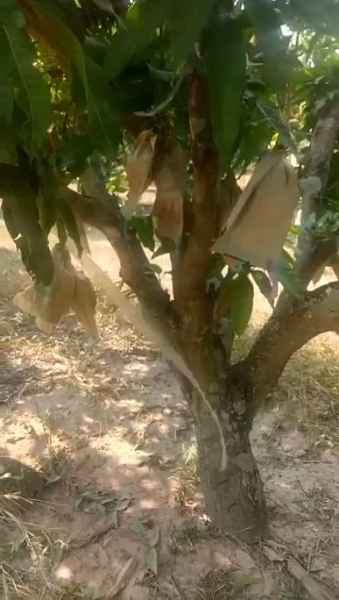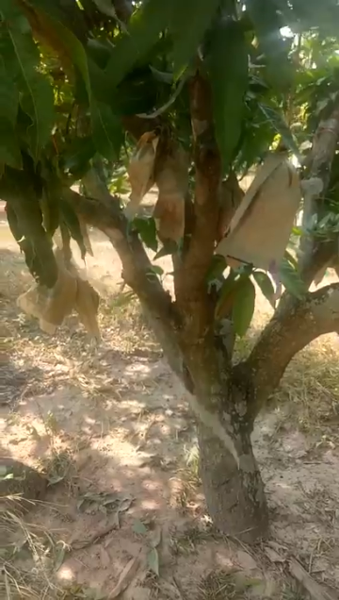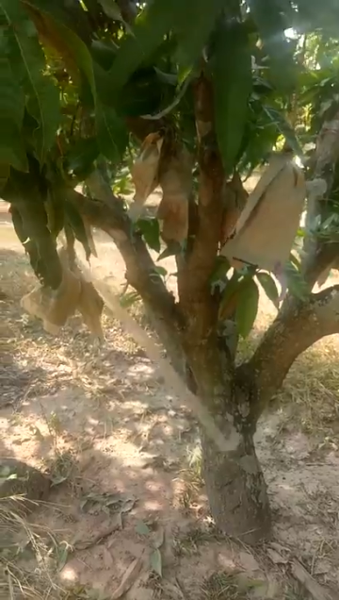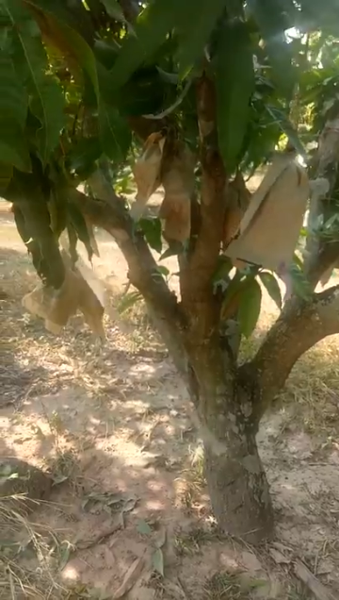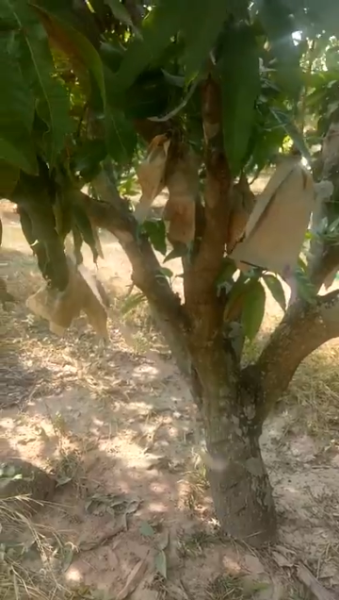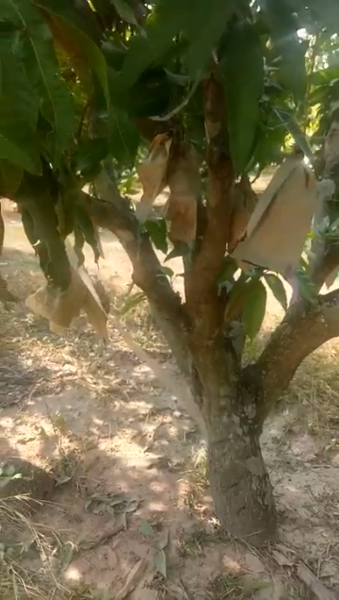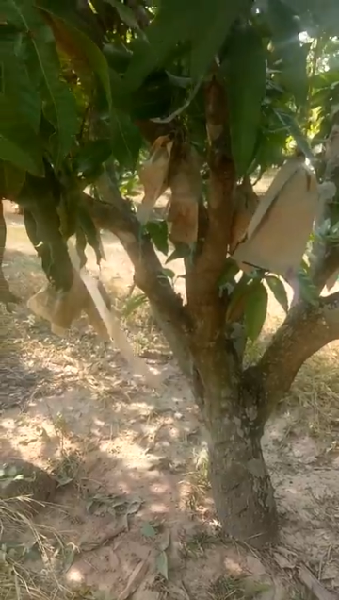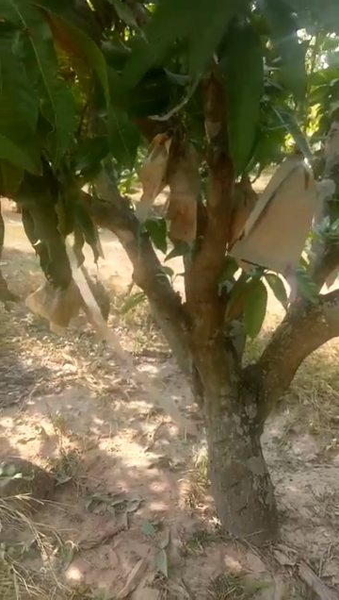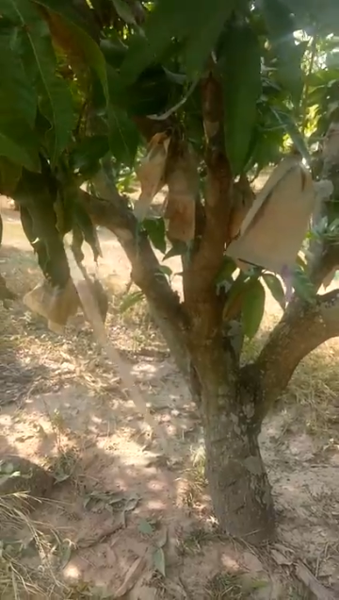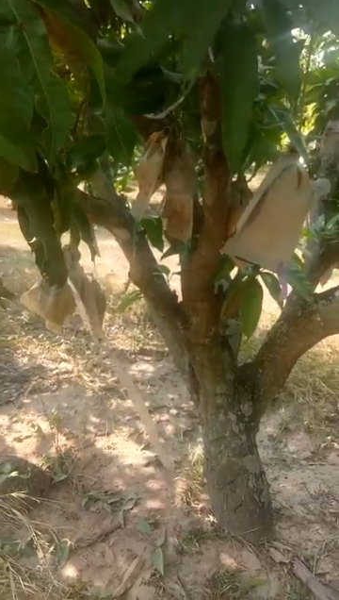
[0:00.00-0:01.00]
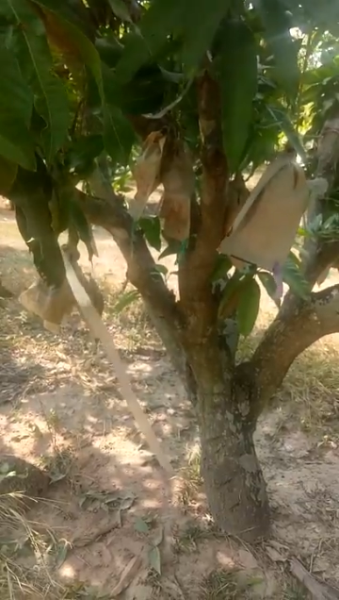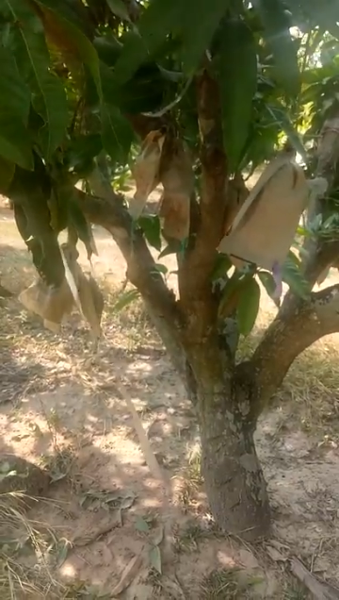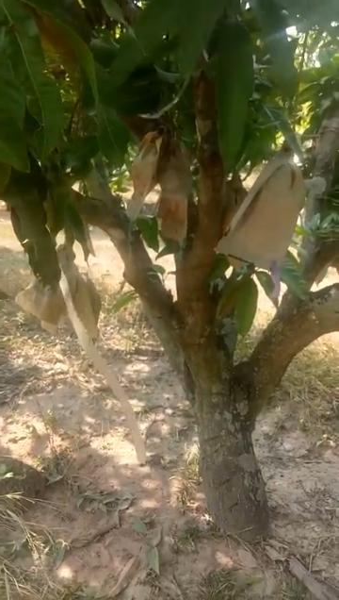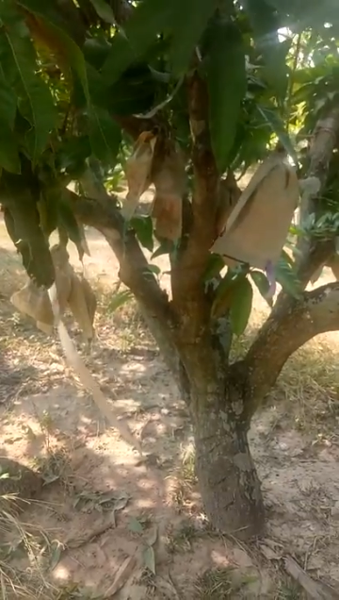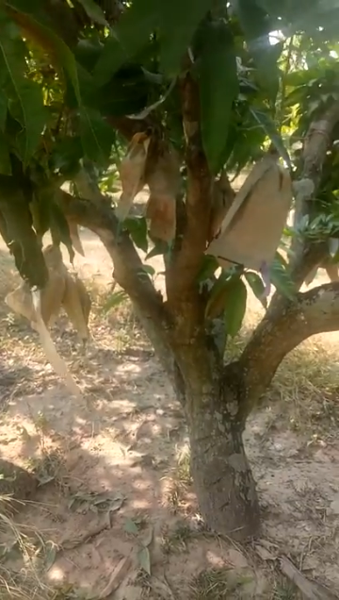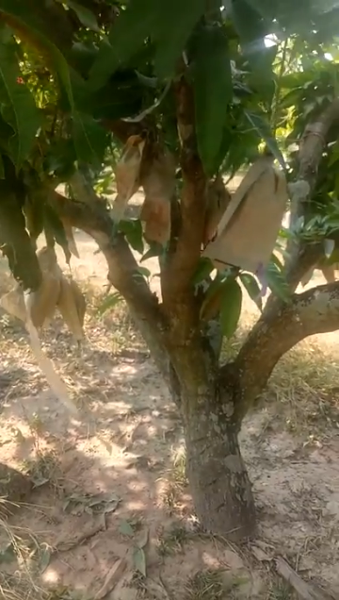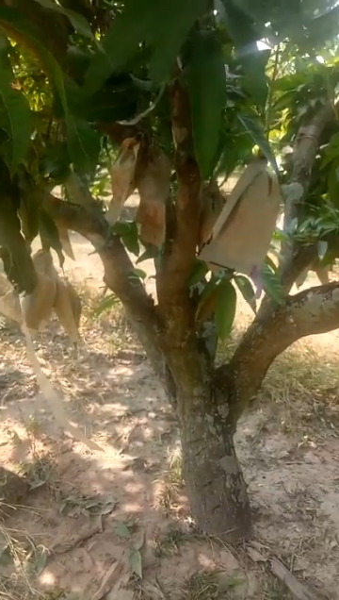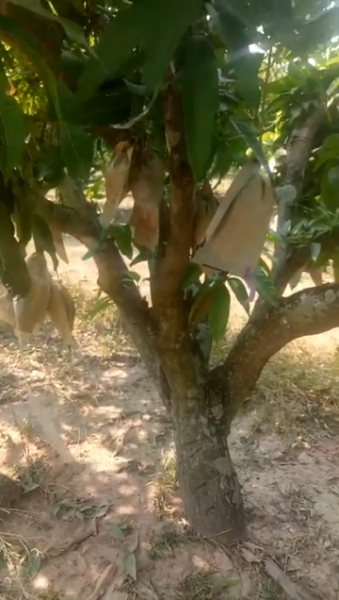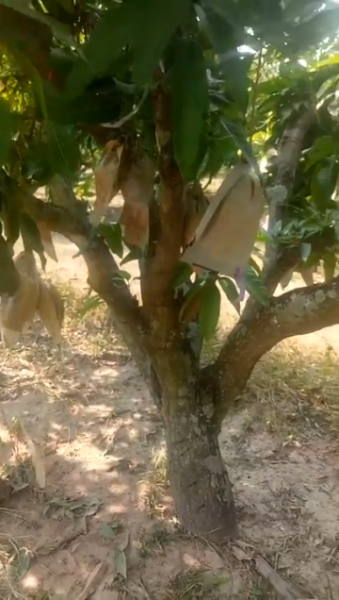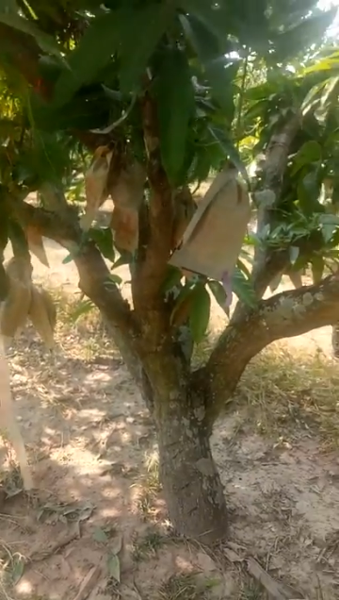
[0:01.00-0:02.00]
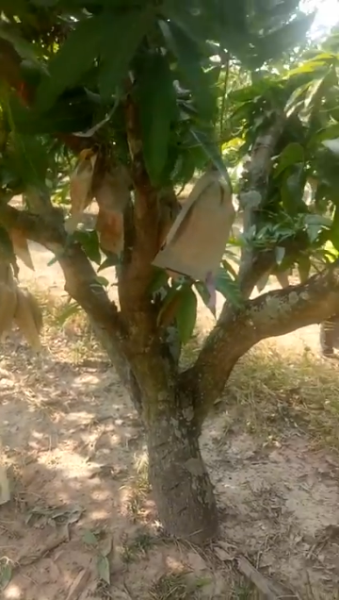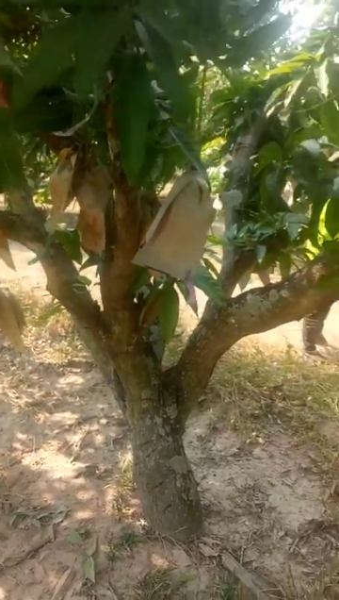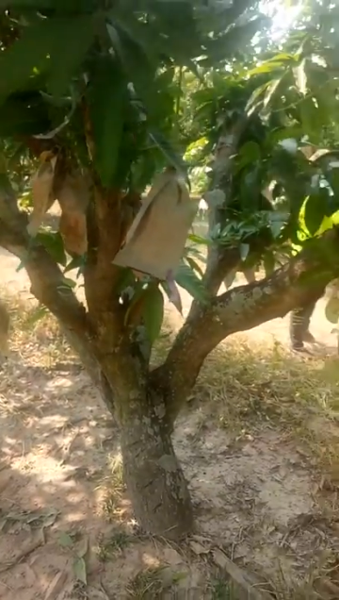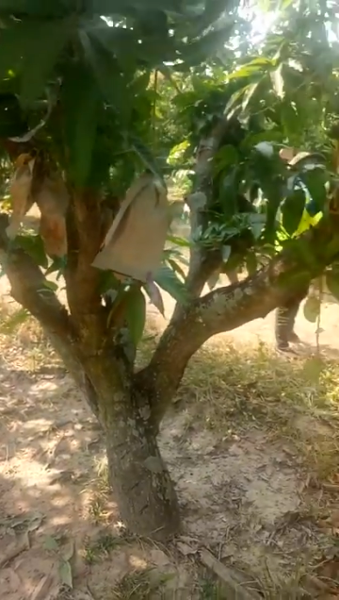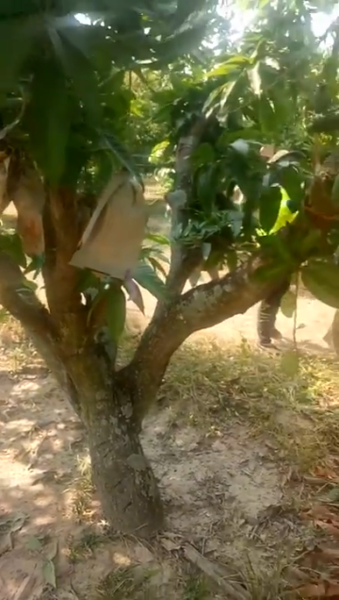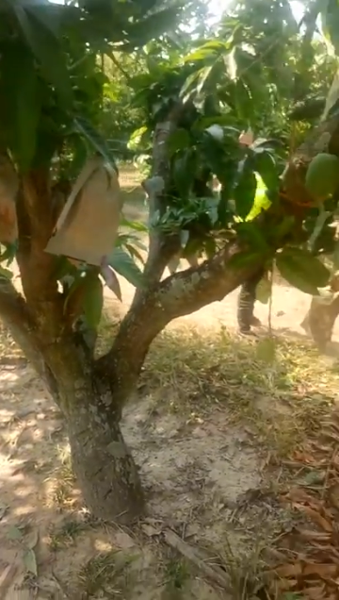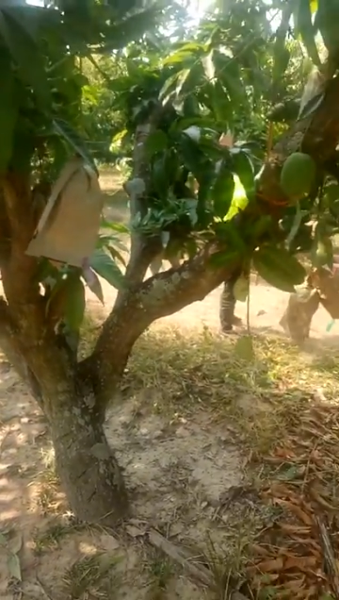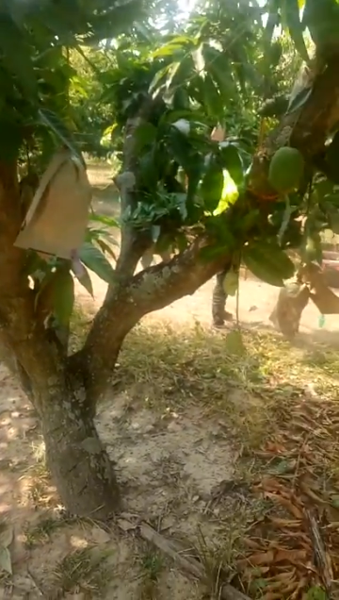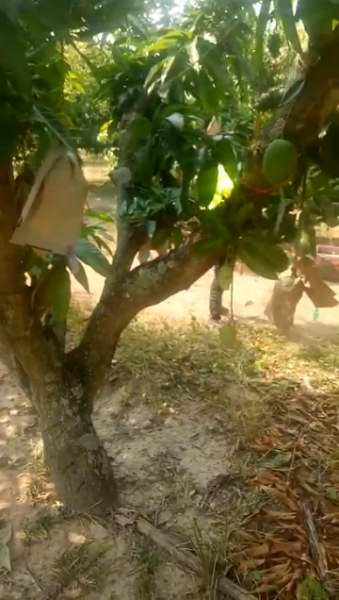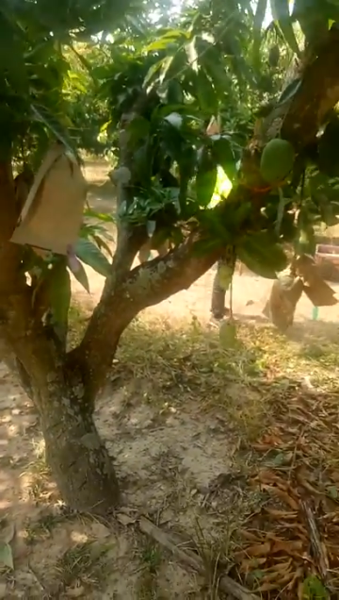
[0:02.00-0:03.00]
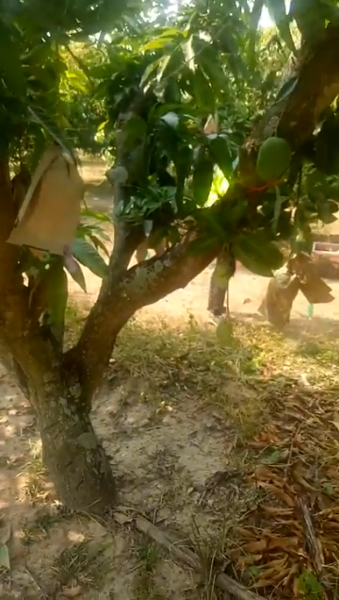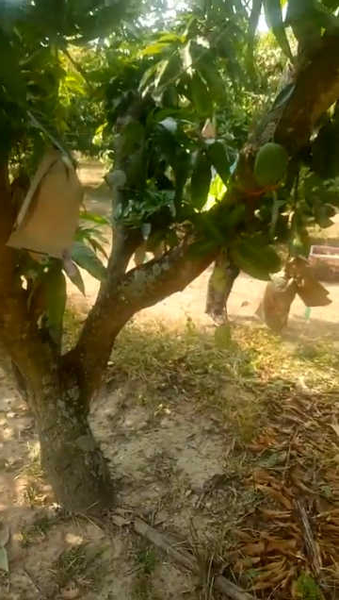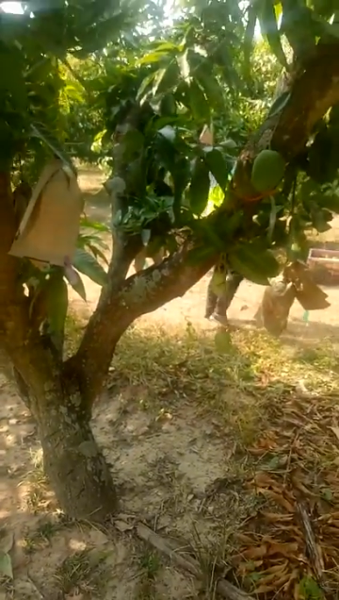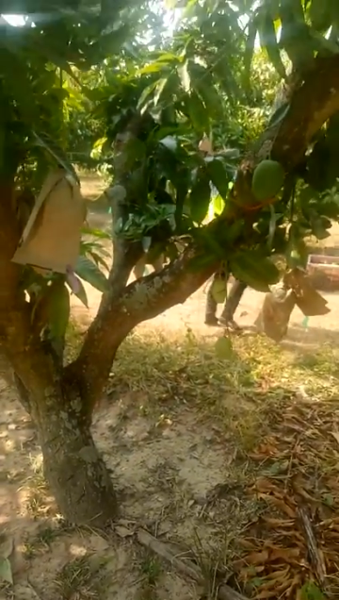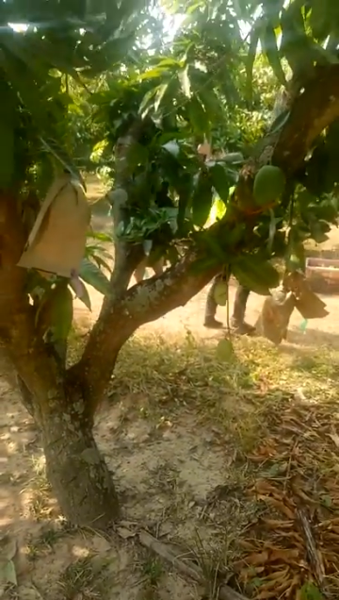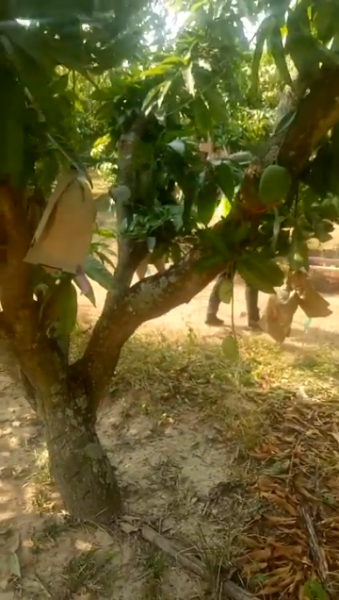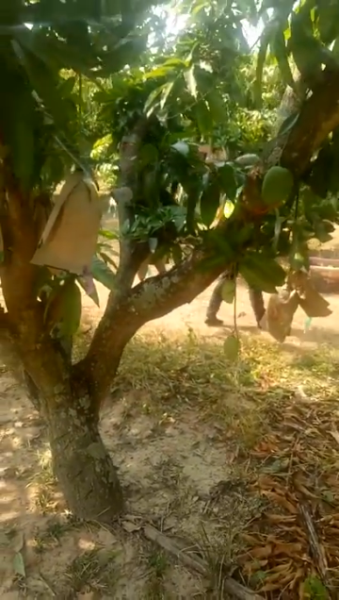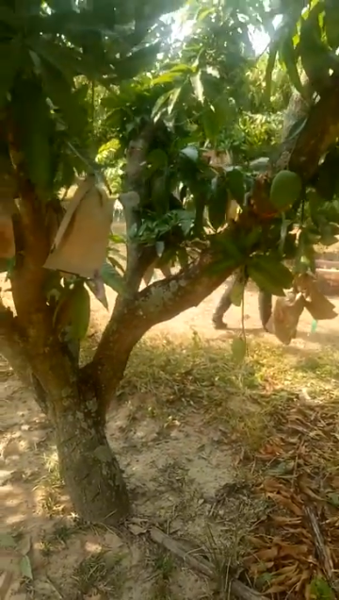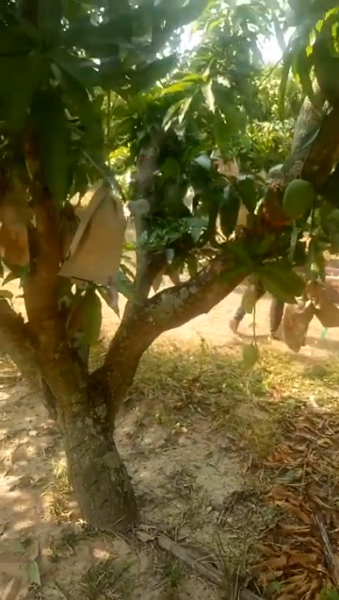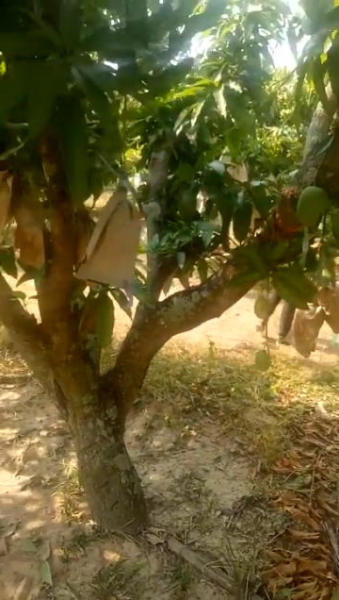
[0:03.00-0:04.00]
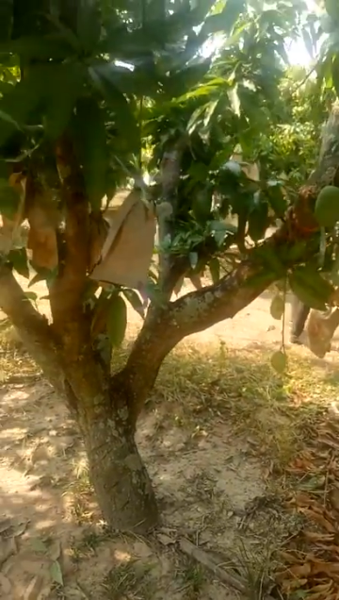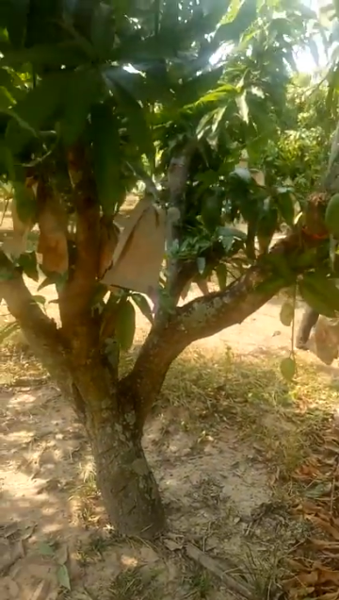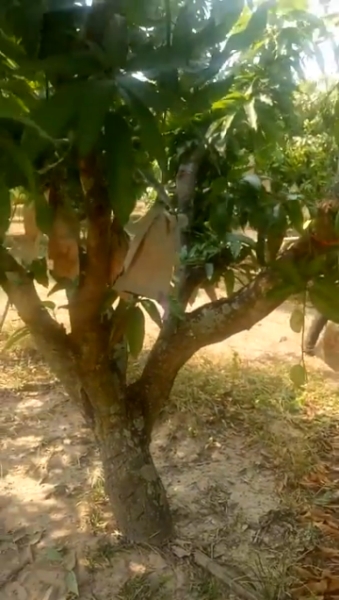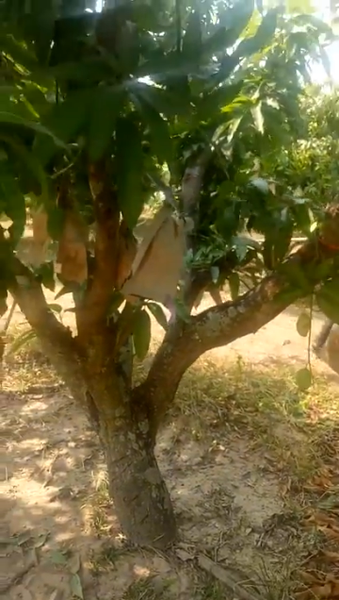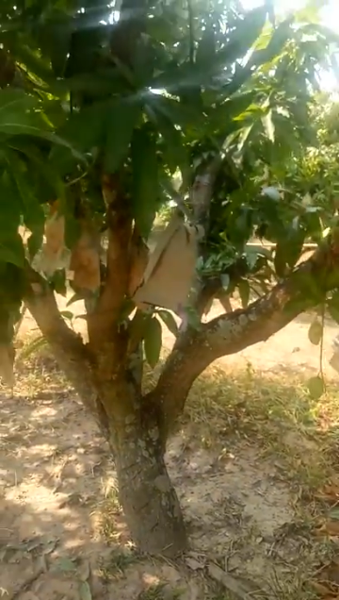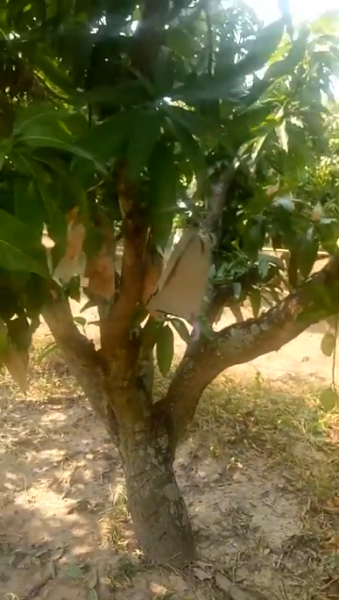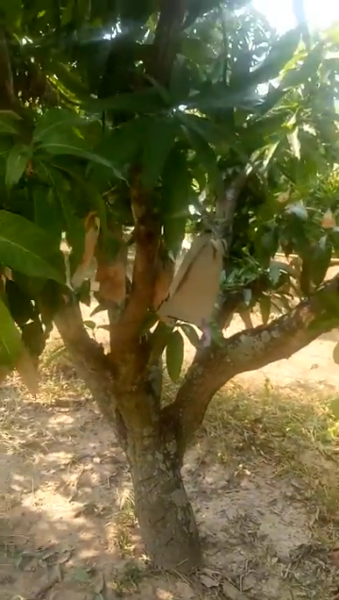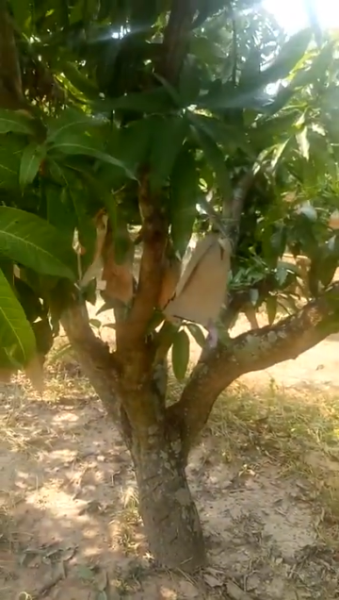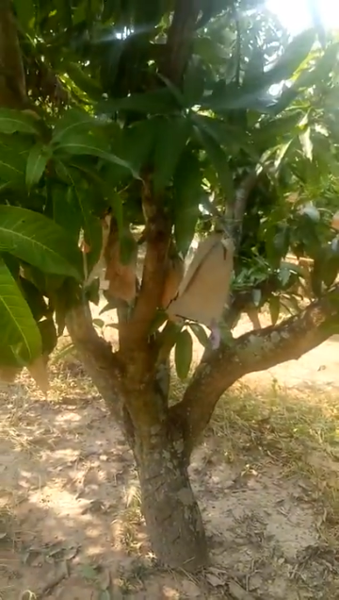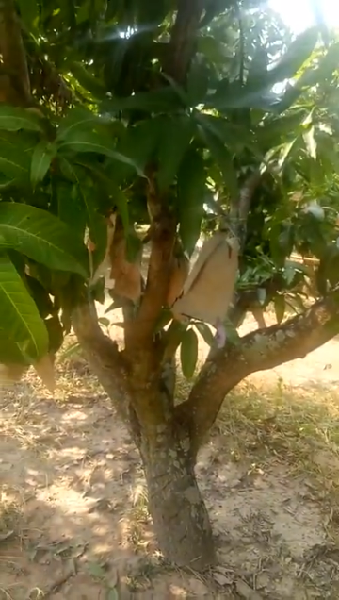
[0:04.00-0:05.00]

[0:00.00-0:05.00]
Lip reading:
No face is visible, so there are no lips to read.